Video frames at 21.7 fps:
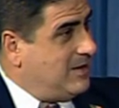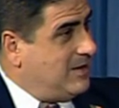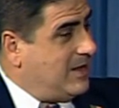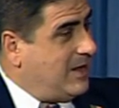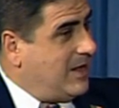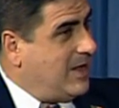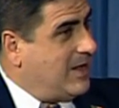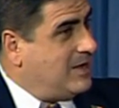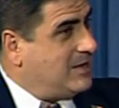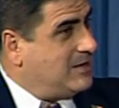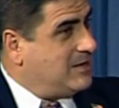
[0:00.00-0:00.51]

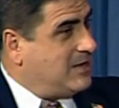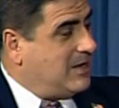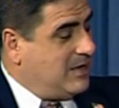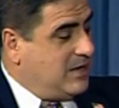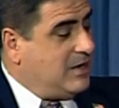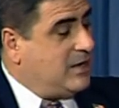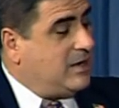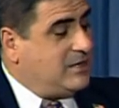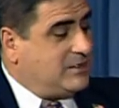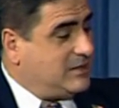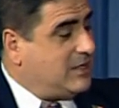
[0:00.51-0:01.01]
And
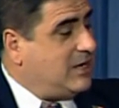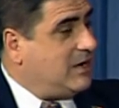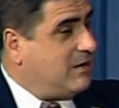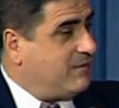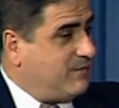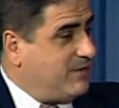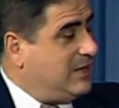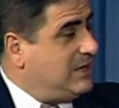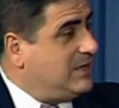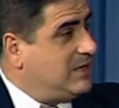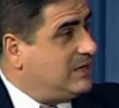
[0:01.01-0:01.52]
he said
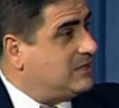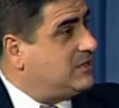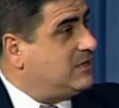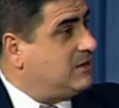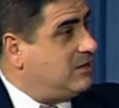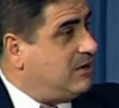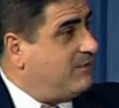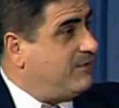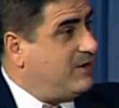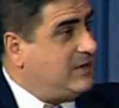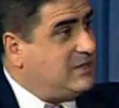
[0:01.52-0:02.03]

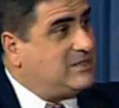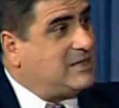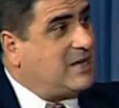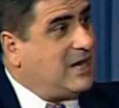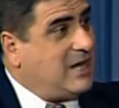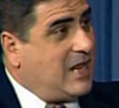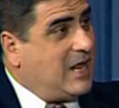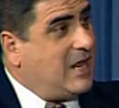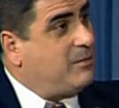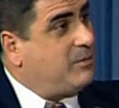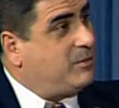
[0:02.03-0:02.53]
if he's
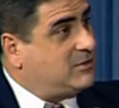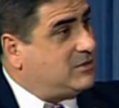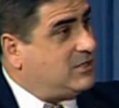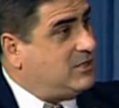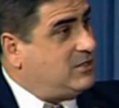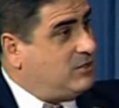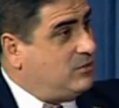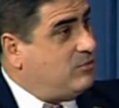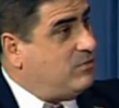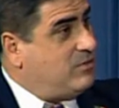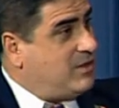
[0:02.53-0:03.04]
not able to
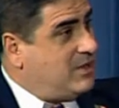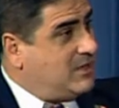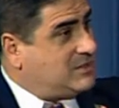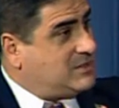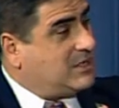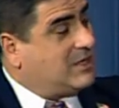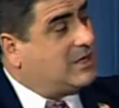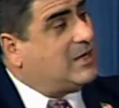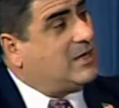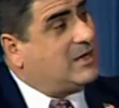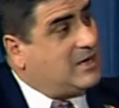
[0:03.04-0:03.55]
do
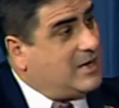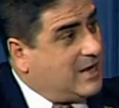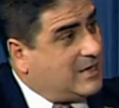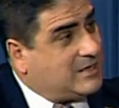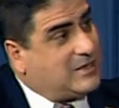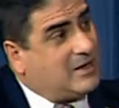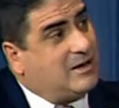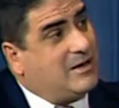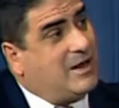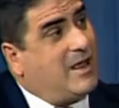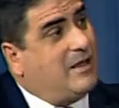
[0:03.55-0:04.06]
this and
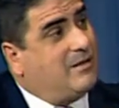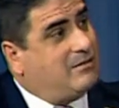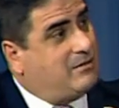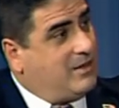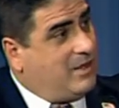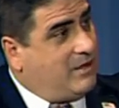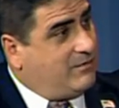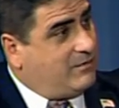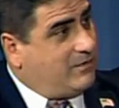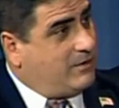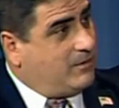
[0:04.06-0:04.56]
connect on that
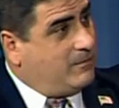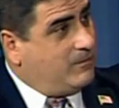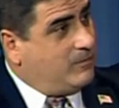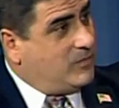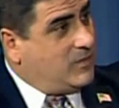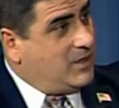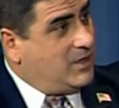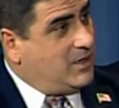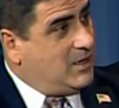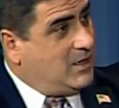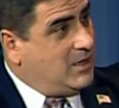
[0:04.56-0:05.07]
level,
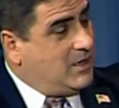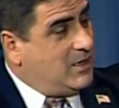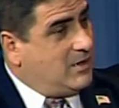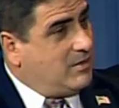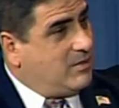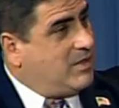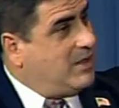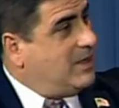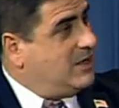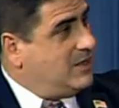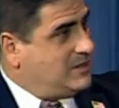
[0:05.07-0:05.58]

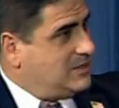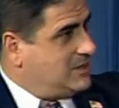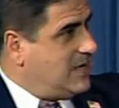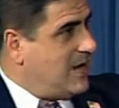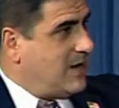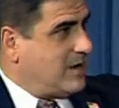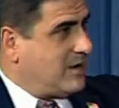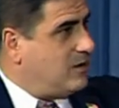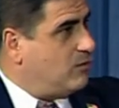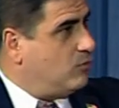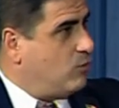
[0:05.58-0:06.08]
then it's
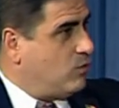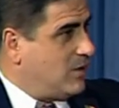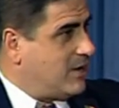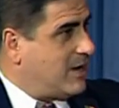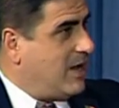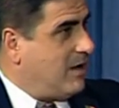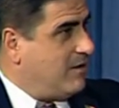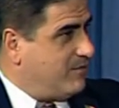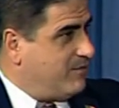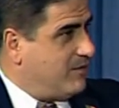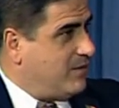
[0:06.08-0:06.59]
not going to work
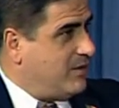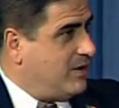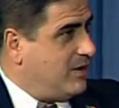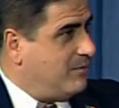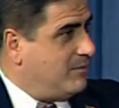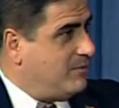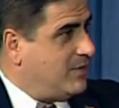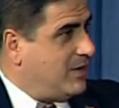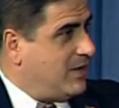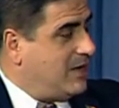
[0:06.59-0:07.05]
out for him.